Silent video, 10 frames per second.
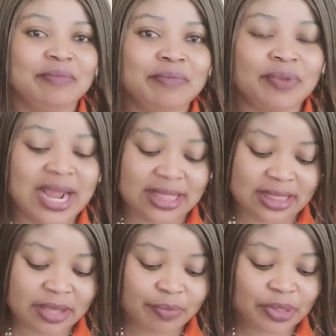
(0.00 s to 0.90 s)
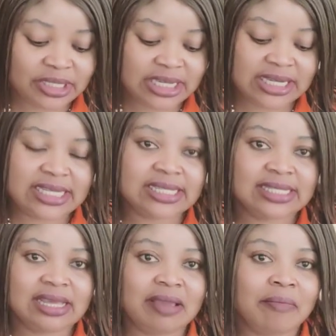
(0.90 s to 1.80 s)
brightening body
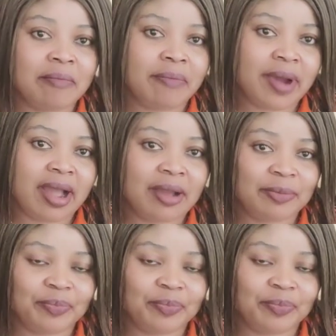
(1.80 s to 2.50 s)
cleansing bar.